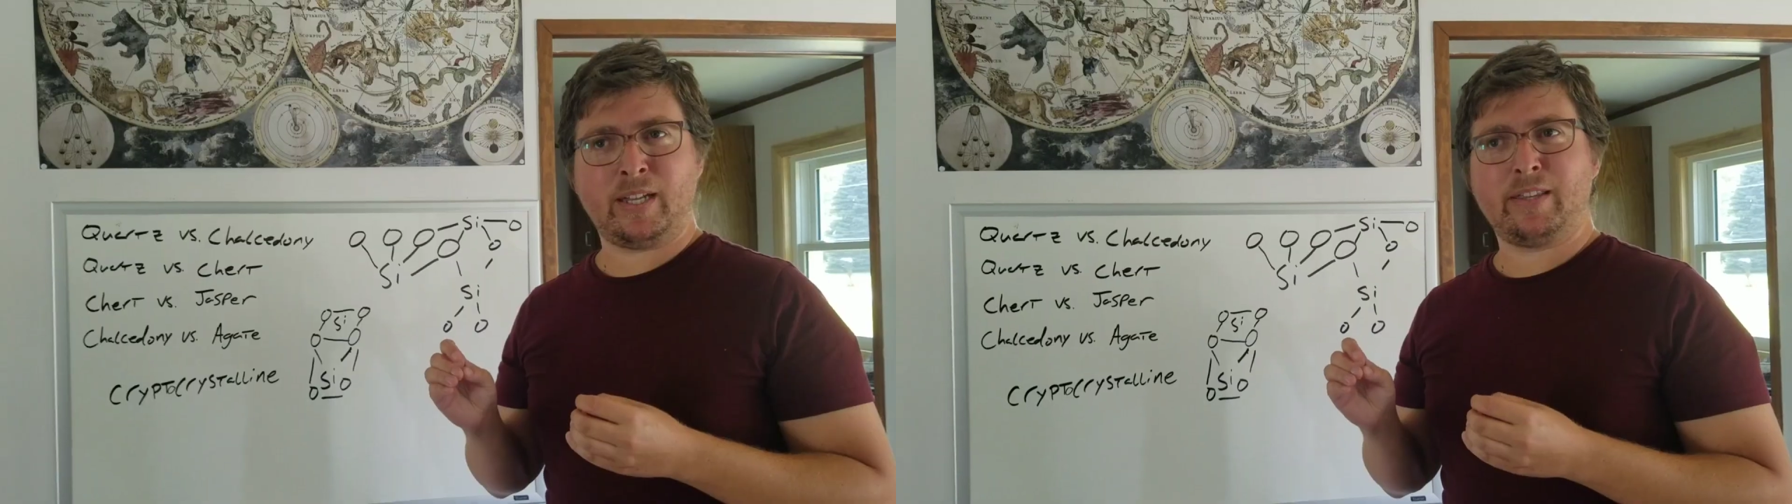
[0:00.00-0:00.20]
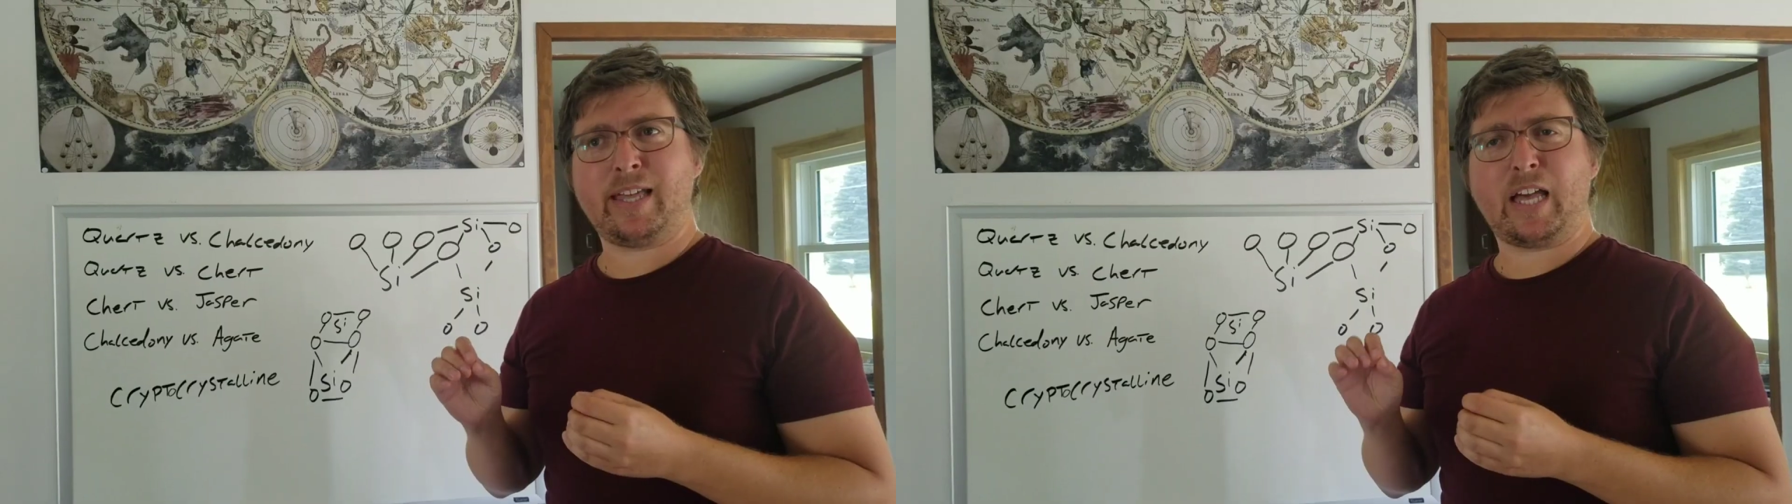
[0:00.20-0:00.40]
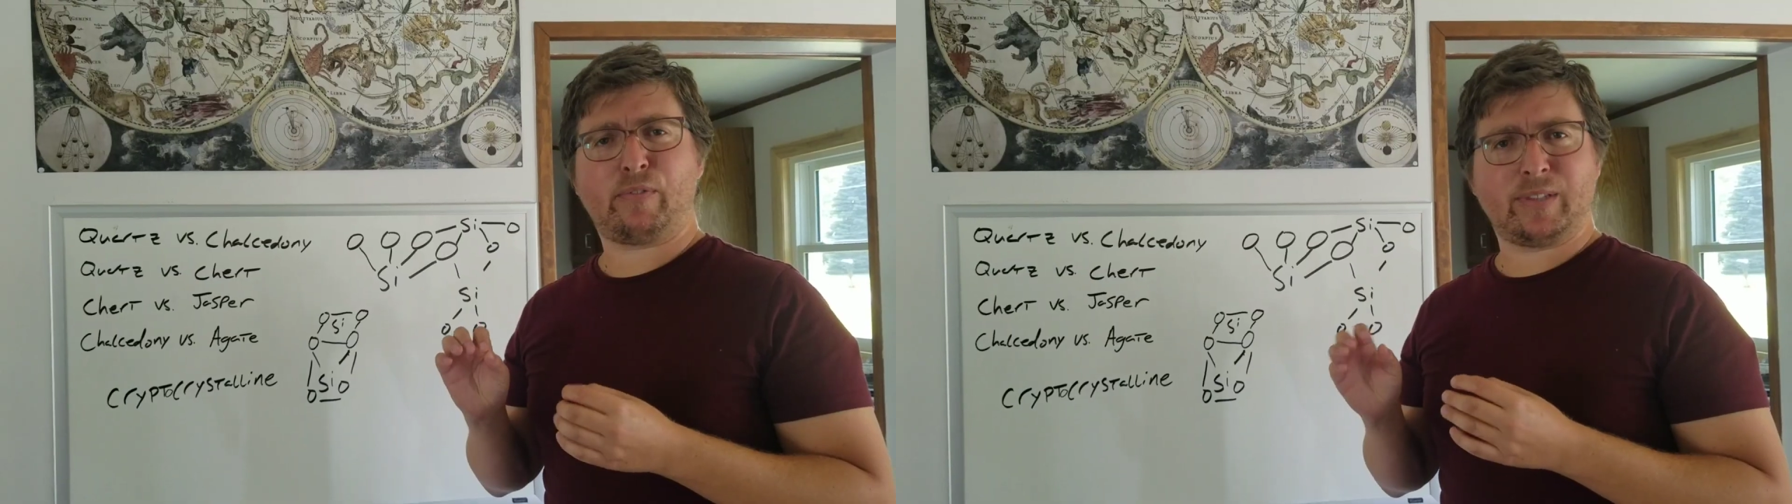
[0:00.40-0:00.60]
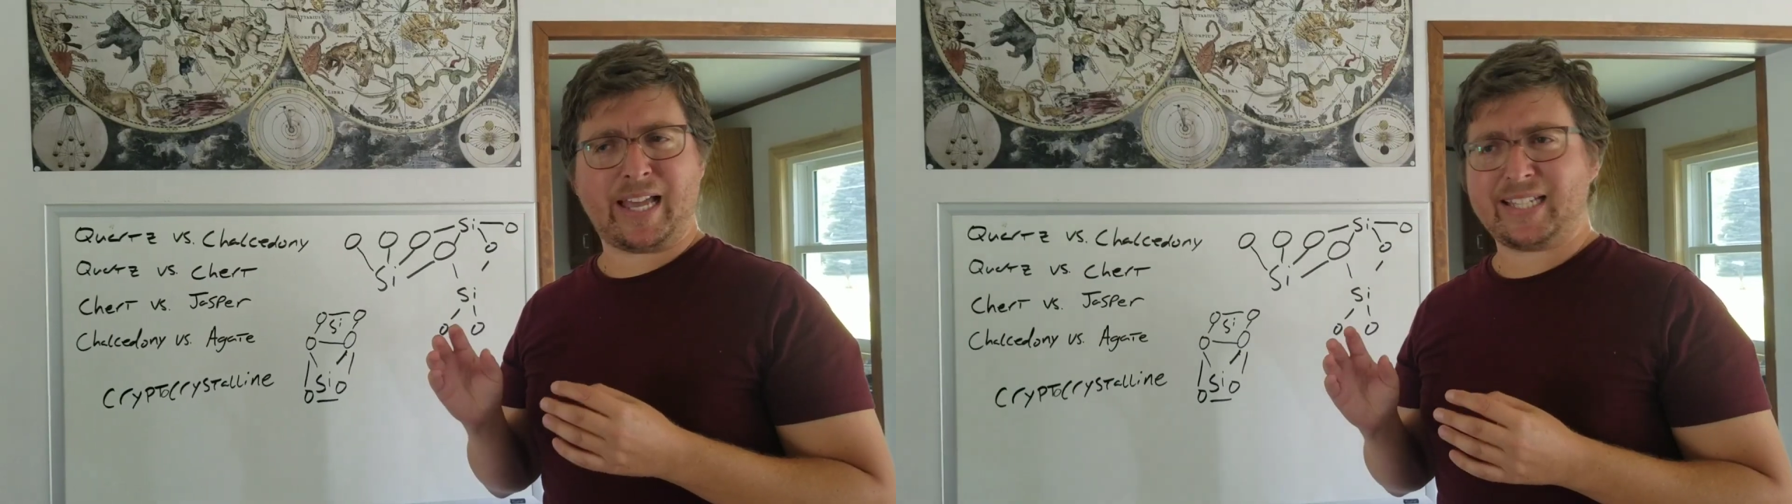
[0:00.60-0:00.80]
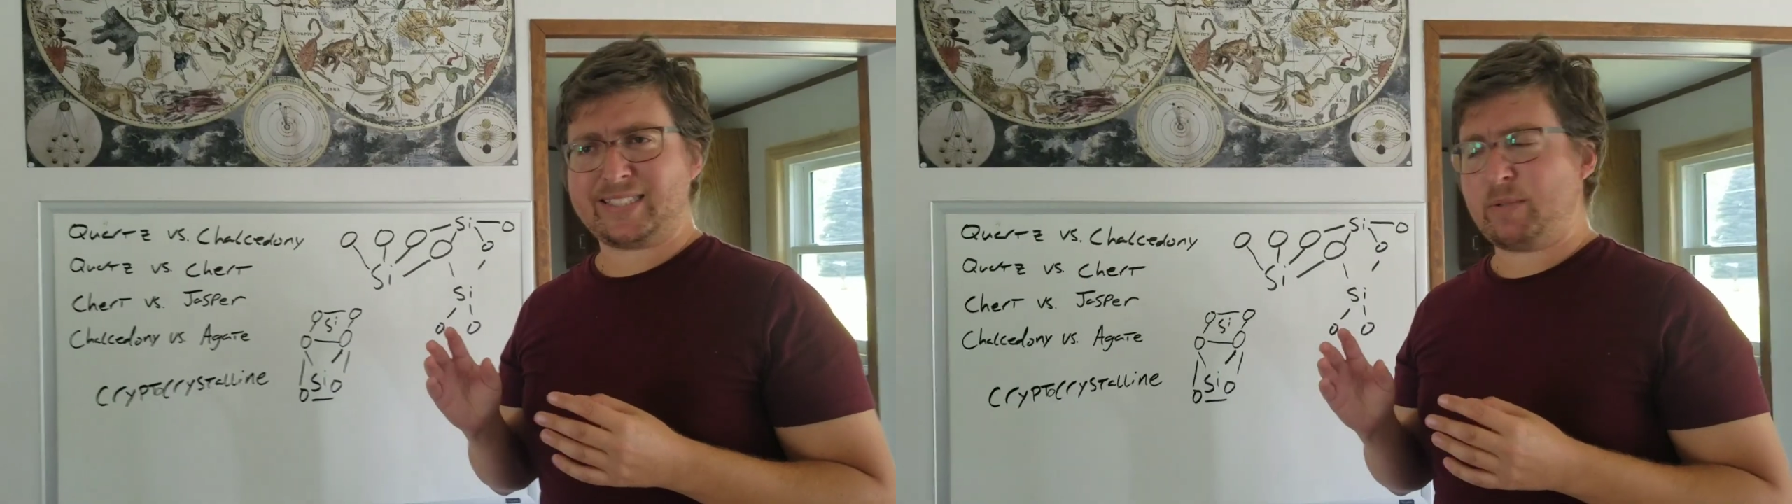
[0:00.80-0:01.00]
that have
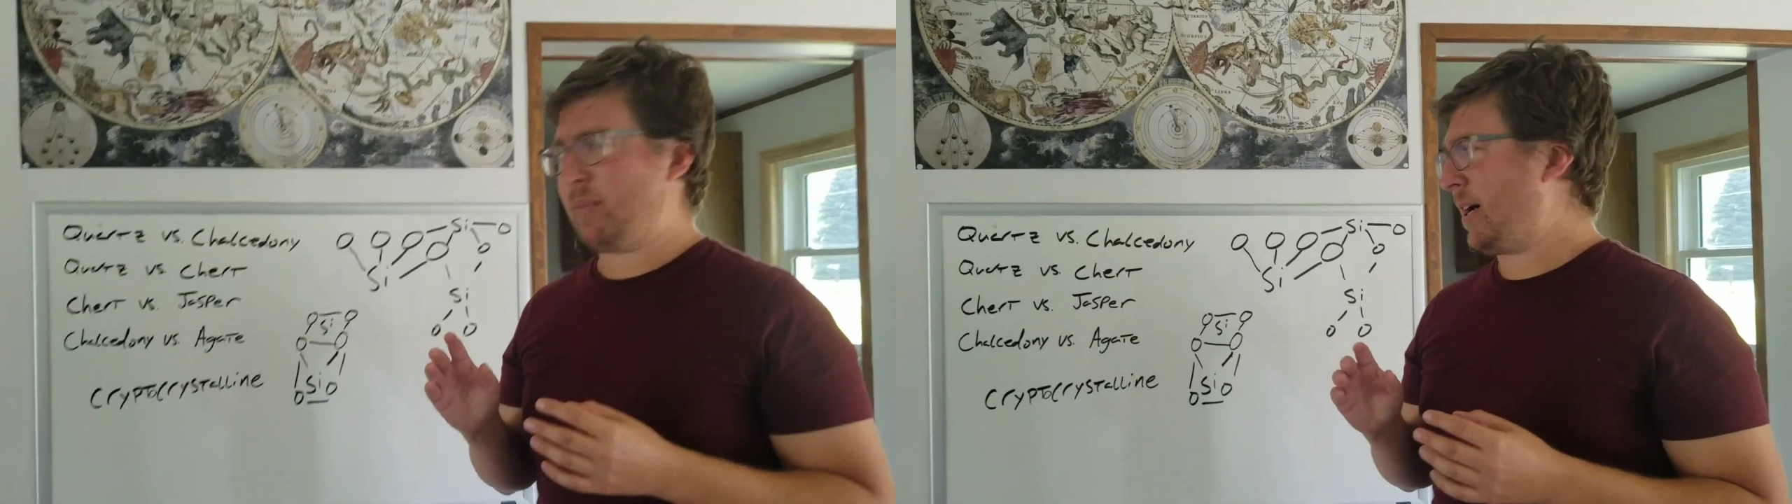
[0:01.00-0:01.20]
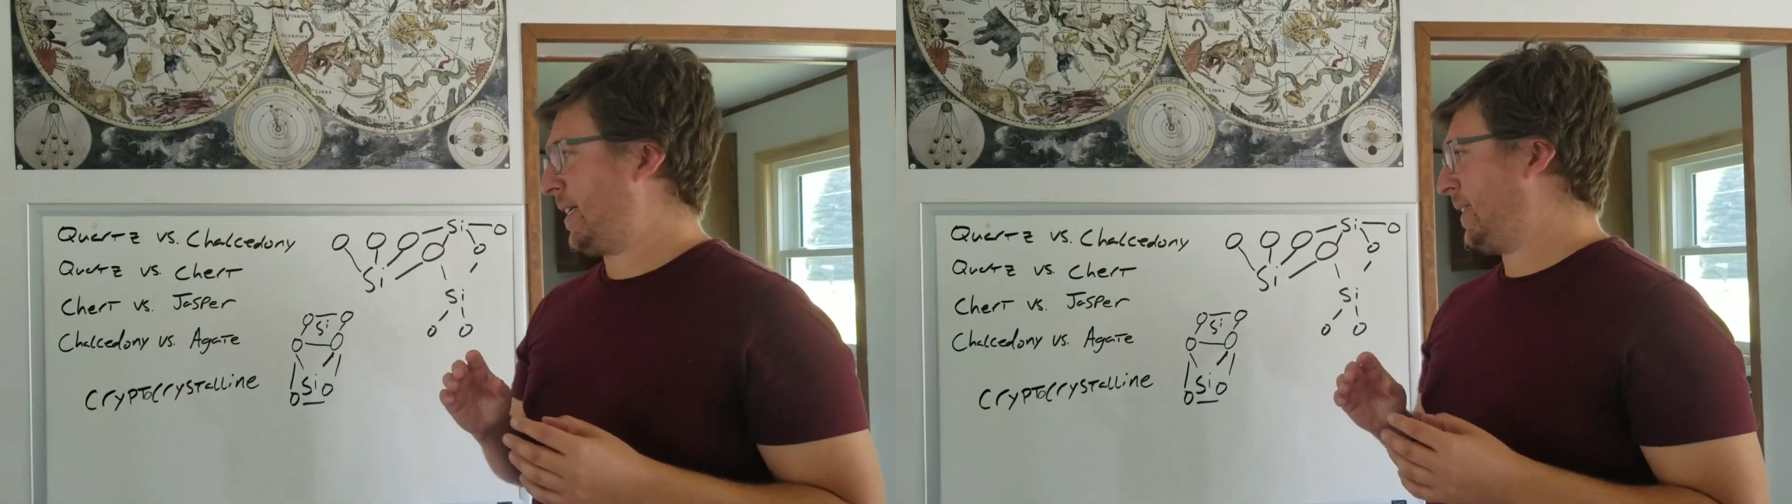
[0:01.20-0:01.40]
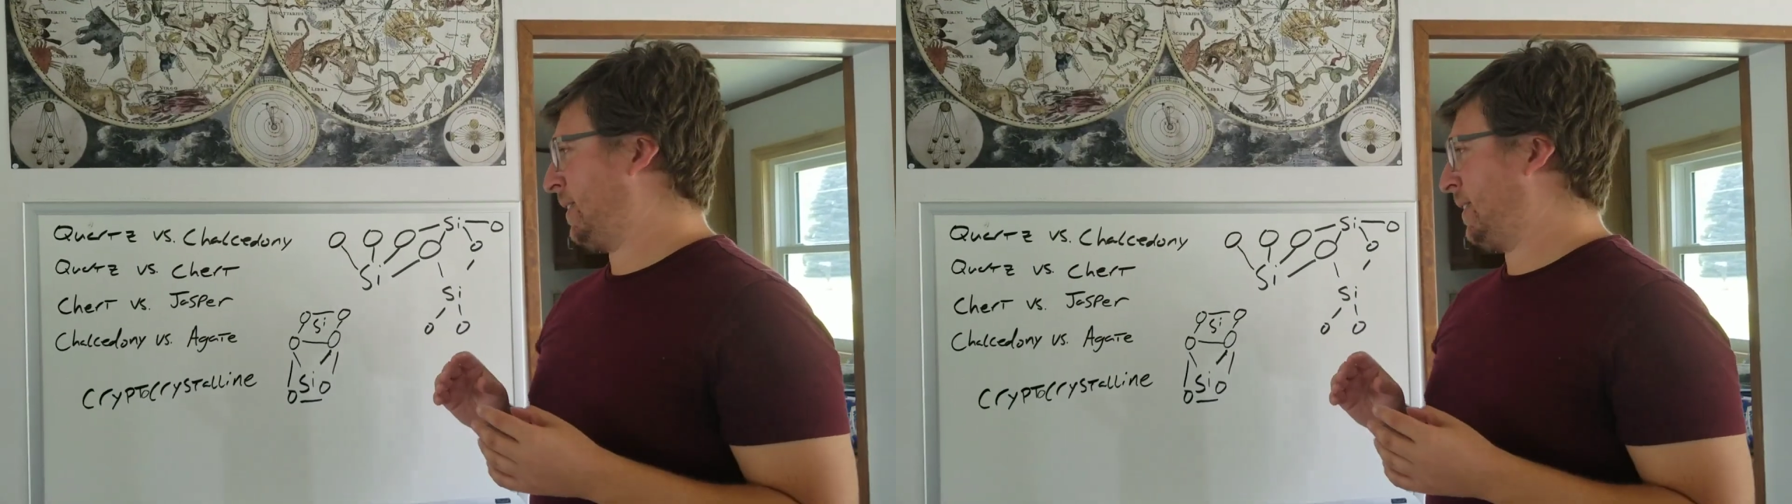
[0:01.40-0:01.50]
glassy bodies.